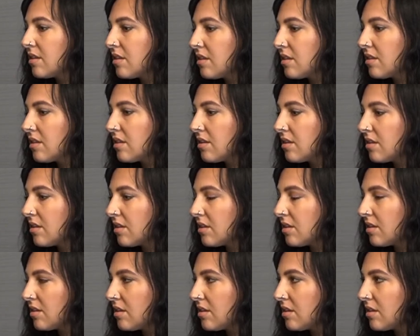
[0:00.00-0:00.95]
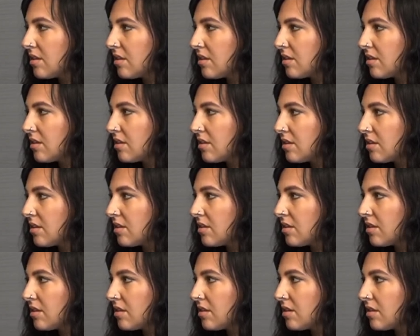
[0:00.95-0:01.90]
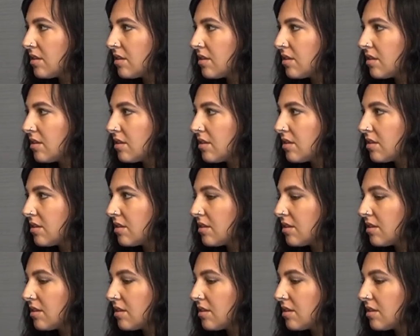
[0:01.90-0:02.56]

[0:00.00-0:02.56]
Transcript: This person isn't speaking.